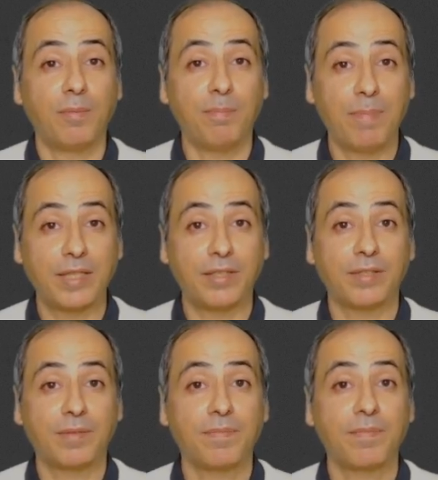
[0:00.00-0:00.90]
better.
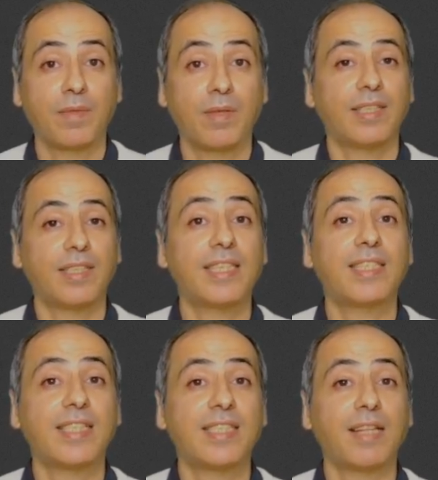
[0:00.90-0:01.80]
This
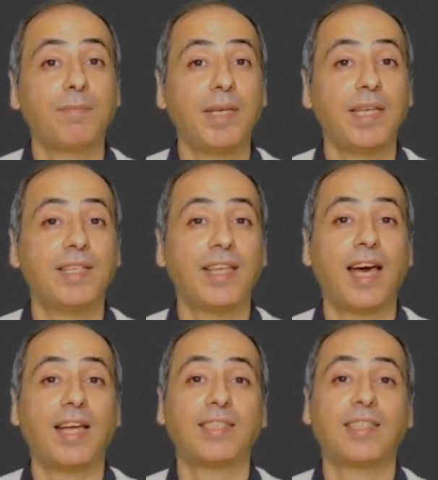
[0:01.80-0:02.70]
does not mean
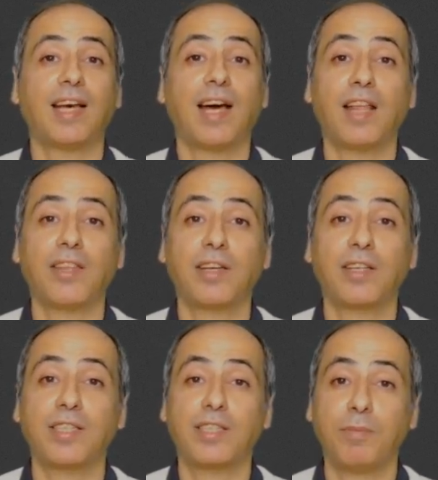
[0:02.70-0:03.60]
that other
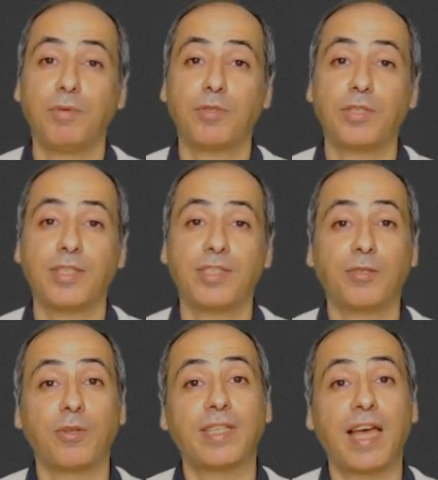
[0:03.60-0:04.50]
distributions
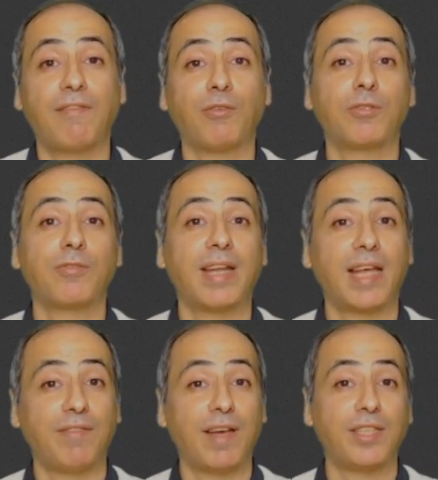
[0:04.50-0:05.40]
don't have also an
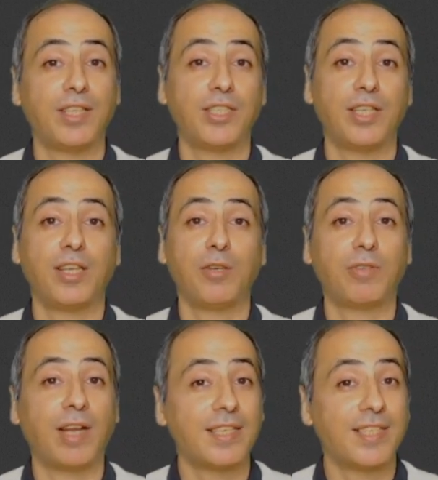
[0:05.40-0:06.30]
advantage in the
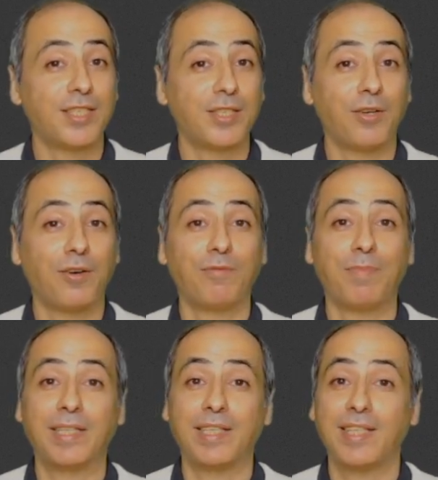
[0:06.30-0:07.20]
utilization of
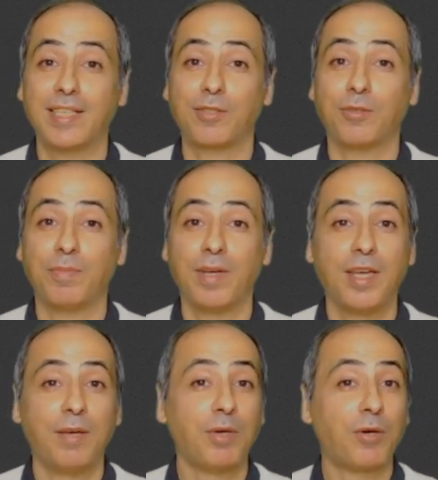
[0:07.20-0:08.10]
Mate desktop
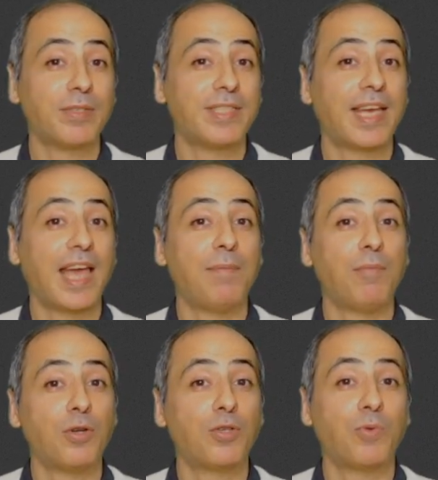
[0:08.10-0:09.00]
because they can
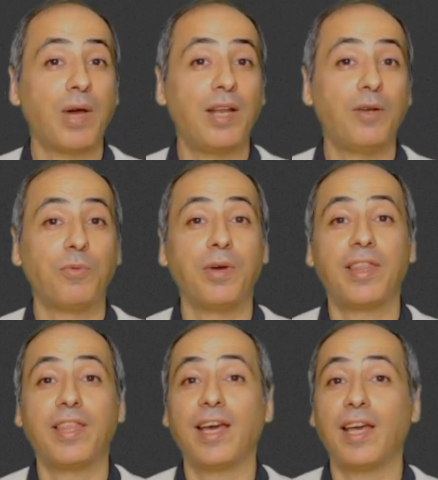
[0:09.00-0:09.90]
merge well
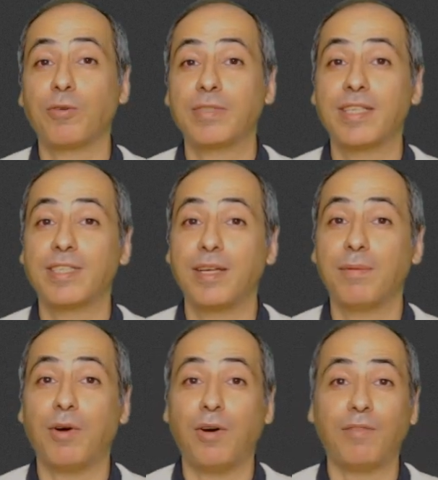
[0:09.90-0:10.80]
with the
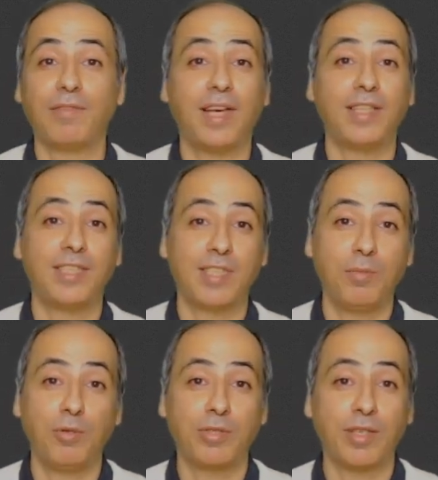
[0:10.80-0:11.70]
ecosystem of the
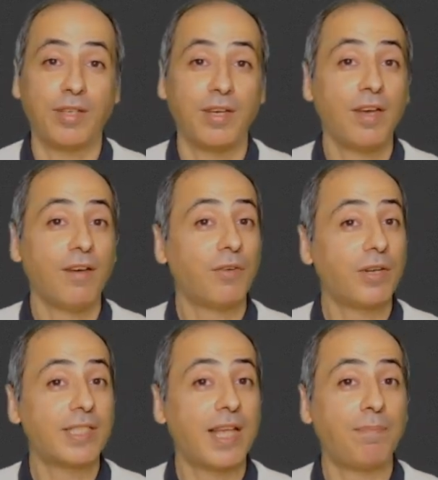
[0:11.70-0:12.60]
distribution. For
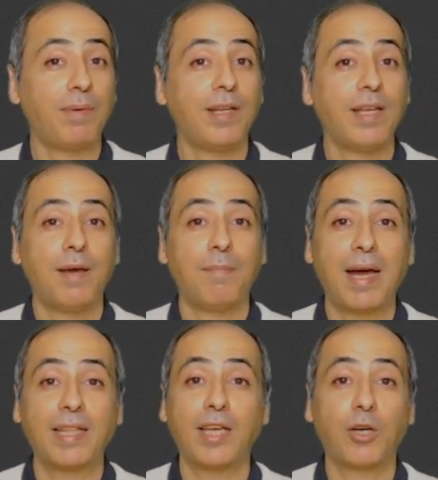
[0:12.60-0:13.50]
example,
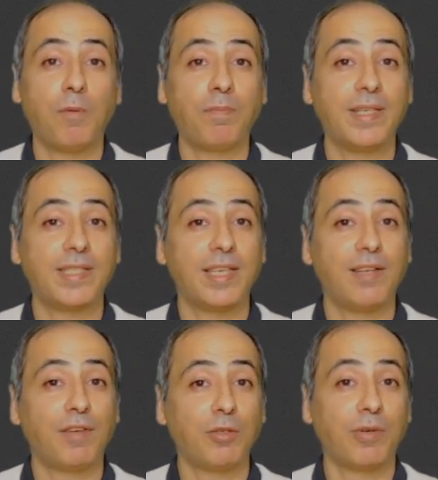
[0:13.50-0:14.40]
Mate Compiz
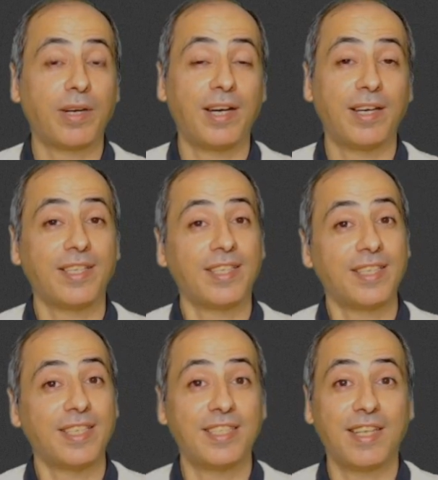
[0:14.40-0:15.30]
in Fedora
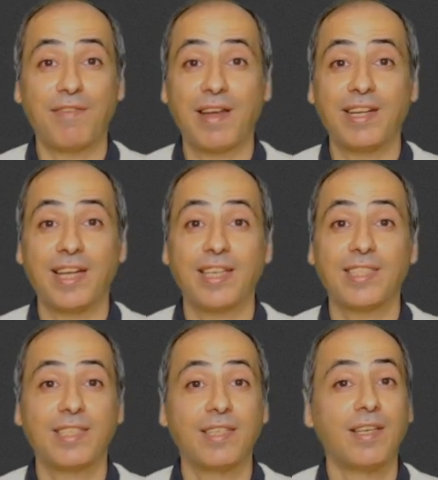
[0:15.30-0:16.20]
is very
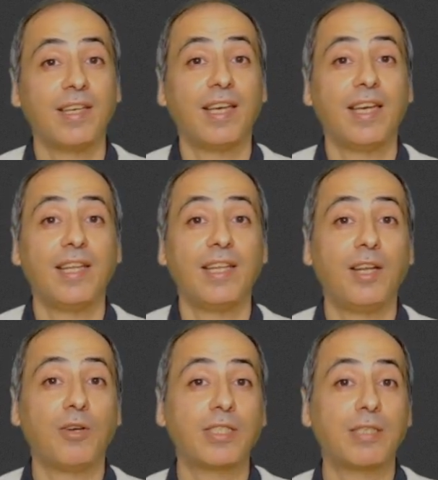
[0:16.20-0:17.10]
nice. In
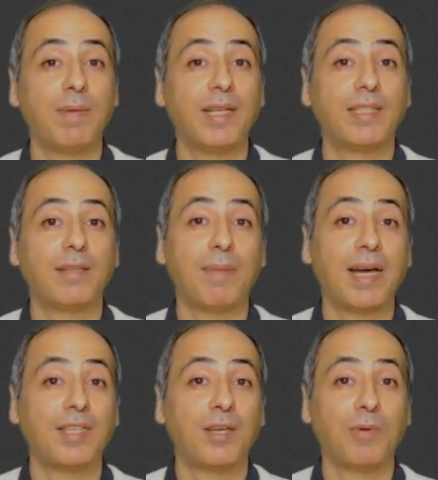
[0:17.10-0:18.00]
Linux Mint
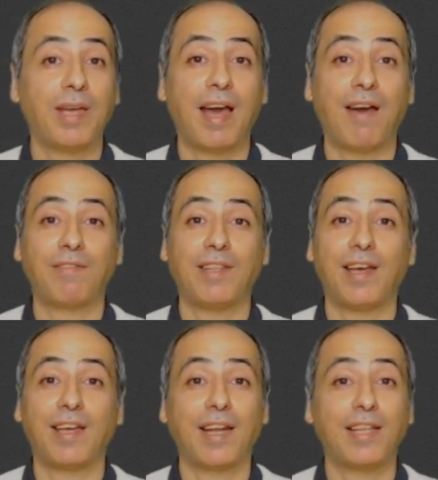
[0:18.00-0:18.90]
Mate, we have
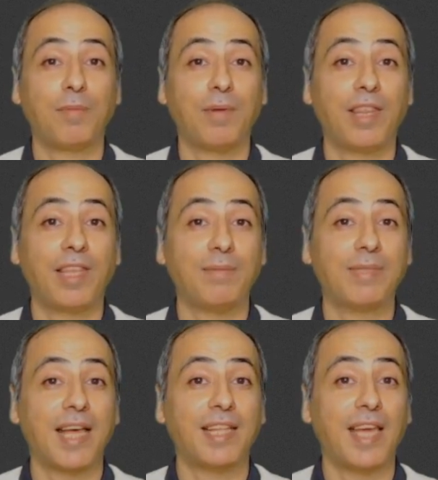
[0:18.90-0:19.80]
the incredible
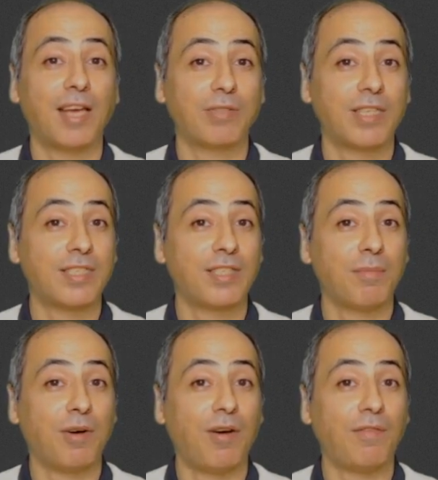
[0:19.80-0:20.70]
themes and the
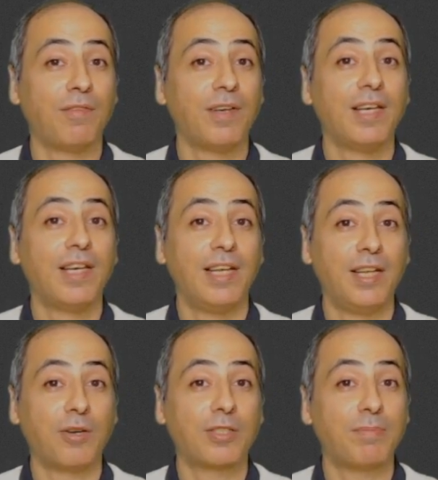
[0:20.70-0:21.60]
ecosystem of
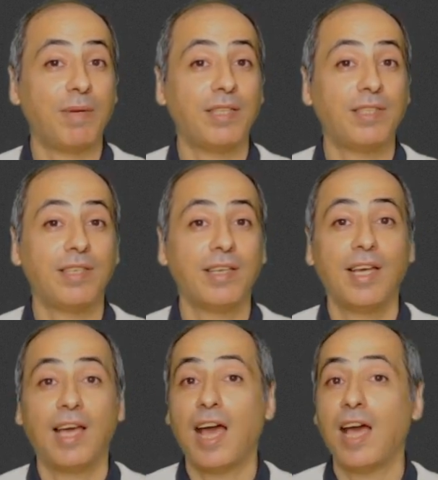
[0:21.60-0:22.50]
Linux Mint.
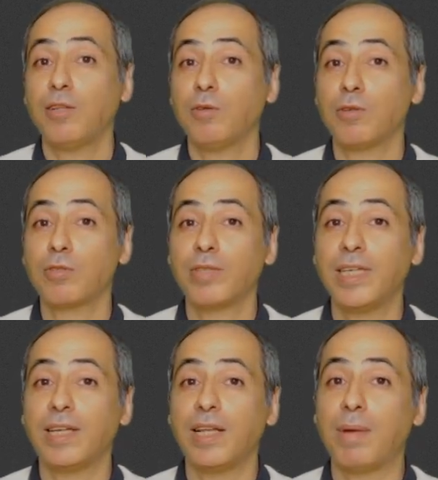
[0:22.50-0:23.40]
And also
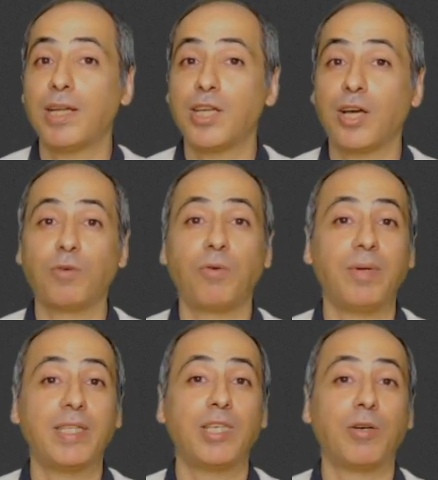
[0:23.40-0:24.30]
here in Manjaro, we
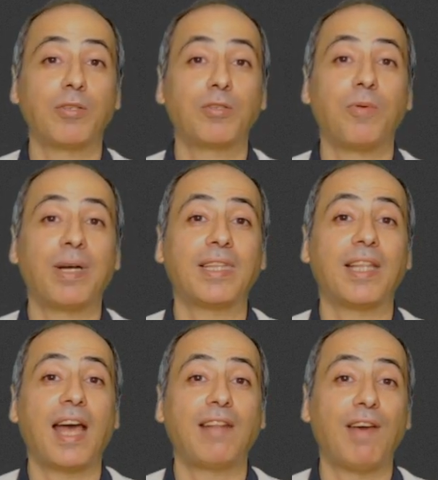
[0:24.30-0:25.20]
will see also what
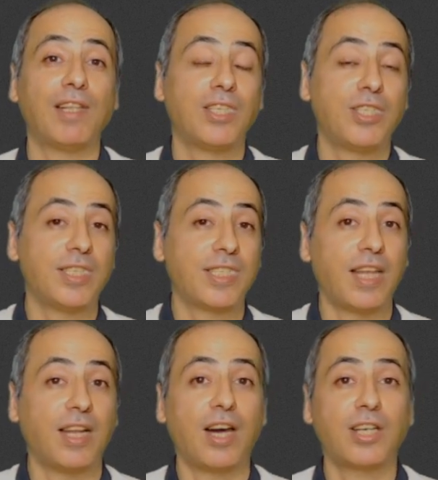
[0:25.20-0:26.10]
advantages
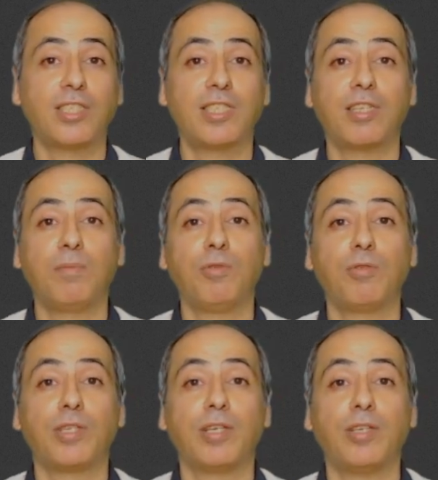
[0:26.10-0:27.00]
an Arch
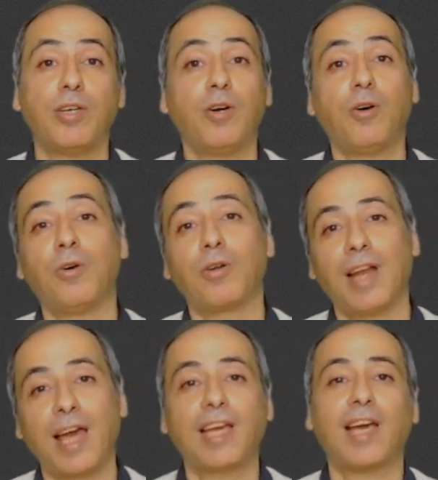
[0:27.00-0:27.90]
distribution or
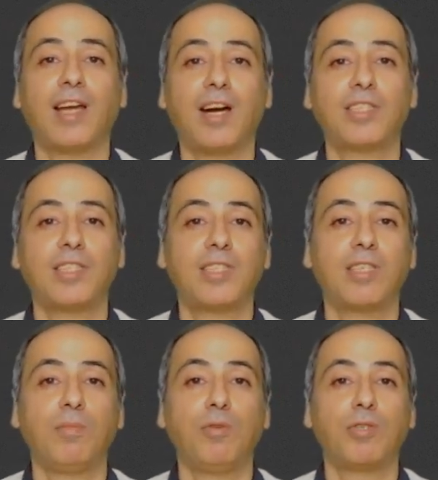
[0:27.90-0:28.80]
like an Arch
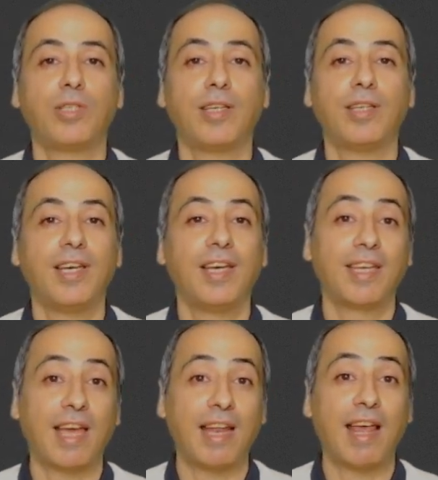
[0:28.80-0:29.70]
distribution
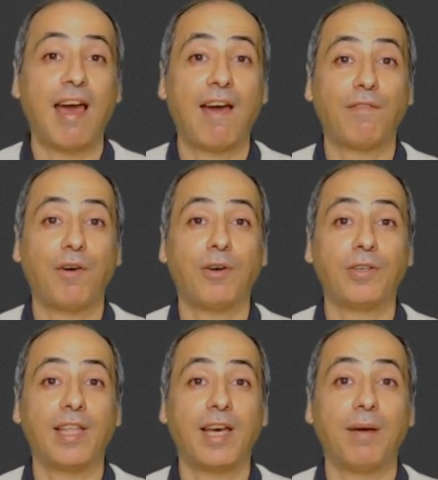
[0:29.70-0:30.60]
can have
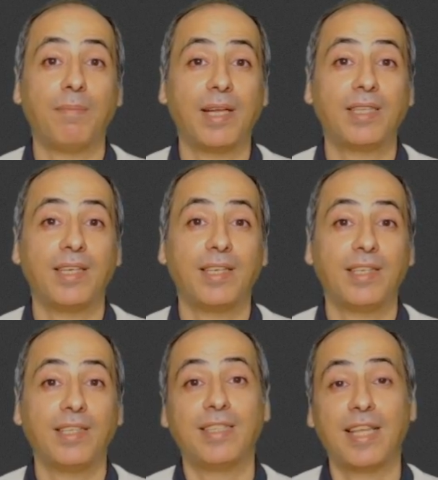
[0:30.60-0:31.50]
on the
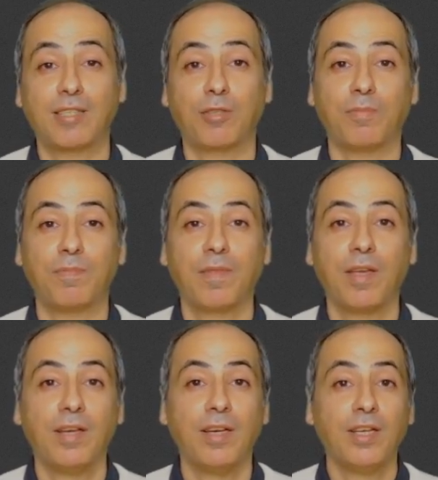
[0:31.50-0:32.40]
Mate desktop.
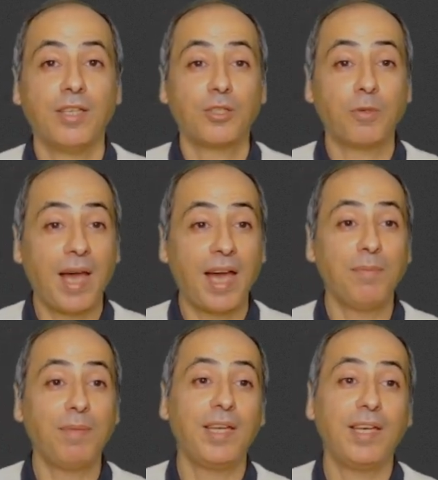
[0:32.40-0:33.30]
So
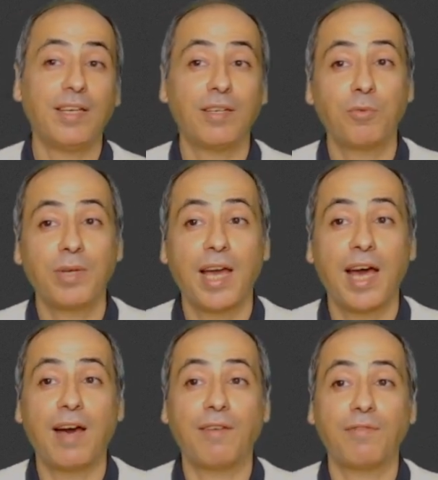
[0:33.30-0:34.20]
behind me here, we
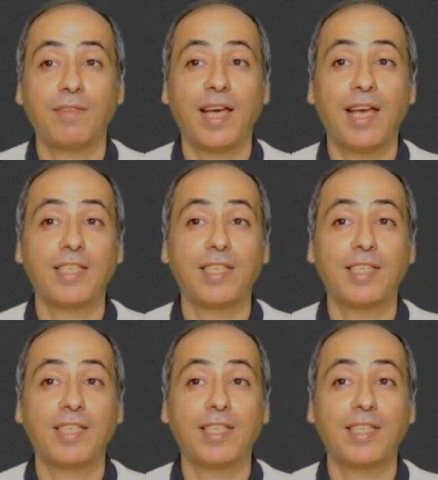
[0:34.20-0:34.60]
have the